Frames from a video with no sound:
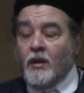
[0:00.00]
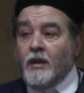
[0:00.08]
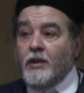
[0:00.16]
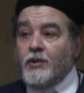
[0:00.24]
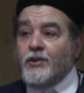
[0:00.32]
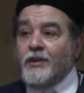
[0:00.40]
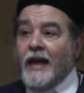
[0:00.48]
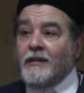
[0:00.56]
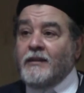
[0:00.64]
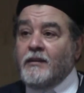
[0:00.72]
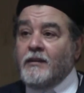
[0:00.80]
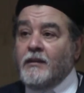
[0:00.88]
is
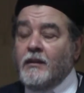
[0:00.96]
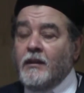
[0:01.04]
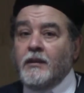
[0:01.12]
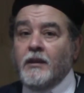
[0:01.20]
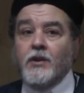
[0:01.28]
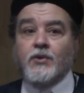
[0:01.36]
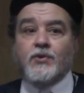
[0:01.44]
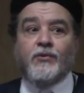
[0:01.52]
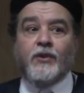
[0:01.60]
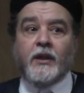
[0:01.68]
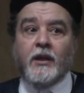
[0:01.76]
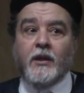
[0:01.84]
that it is
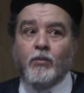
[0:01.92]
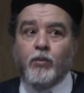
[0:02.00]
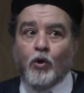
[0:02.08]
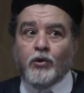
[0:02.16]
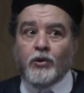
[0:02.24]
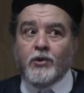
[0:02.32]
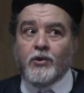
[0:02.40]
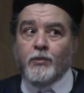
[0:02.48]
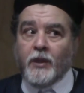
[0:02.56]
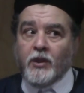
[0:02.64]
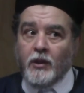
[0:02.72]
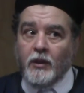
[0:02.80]
very important,
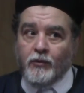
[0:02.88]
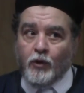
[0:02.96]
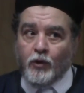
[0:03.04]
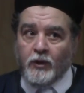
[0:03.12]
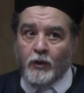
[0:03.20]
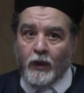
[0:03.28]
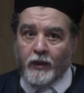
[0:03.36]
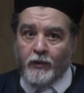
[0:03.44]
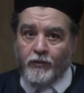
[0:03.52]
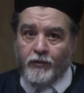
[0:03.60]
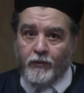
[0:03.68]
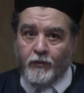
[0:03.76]
especially for the
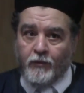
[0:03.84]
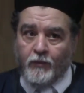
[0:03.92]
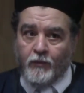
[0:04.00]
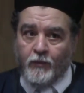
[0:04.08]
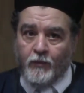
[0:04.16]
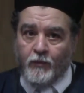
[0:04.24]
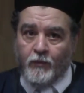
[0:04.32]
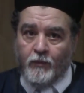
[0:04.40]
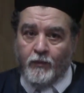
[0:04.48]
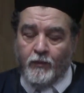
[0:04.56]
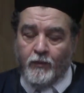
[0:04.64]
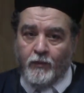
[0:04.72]
wife.
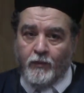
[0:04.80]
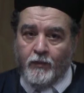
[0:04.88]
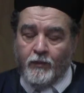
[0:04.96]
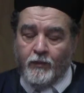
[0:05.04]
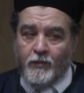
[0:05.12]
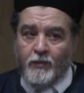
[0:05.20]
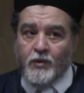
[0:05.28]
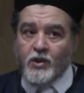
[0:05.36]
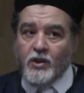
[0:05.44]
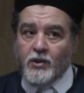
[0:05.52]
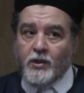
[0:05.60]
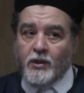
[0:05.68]
And
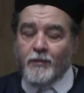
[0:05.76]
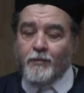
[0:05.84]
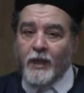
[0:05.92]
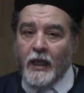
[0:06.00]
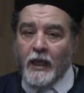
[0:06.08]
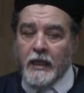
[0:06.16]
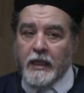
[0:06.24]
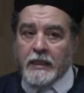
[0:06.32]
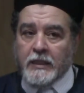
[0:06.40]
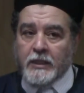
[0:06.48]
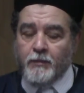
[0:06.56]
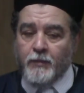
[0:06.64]
sister,
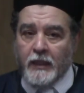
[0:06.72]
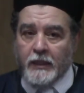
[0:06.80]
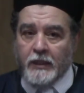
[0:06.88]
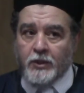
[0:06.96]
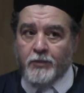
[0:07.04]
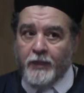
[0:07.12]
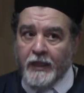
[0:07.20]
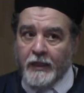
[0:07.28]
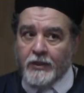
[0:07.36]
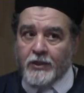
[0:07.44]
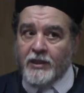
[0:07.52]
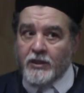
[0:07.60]
please, please,
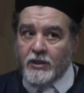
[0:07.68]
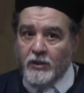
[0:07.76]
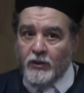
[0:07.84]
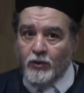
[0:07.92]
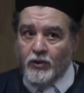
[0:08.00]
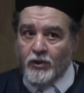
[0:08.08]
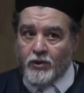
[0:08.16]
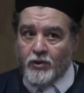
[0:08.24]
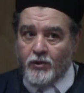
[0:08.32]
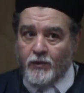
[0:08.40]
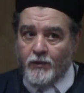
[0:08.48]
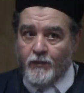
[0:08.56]
please listen to
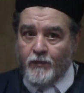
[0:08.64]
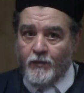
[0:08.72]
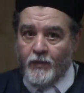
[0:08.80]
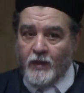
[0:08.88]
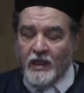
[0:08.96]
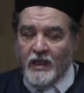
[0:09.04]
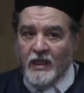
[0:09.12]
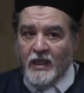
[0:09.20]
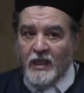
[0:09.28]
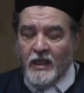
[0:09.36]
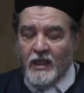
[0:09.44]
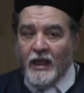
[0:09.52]
this.
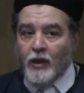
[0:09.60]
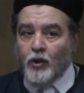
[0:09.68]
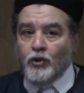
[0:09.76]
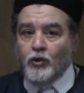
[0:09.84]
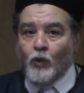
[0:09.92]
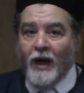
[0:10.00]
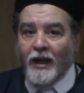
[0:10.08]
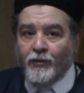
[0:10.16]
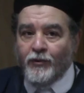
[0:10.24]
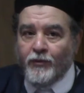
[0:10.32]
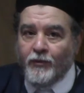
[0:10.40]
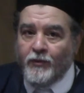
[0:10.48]
A good
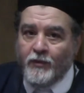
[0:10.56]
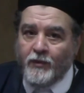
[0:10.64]
wife